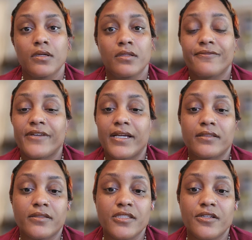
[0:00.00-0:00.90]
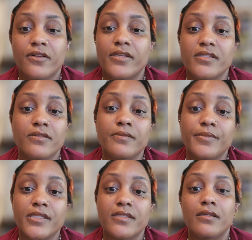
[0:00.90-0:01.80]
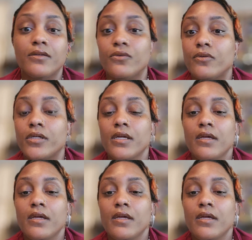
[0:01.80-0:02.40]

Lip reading: the fact that the attorney is too busy or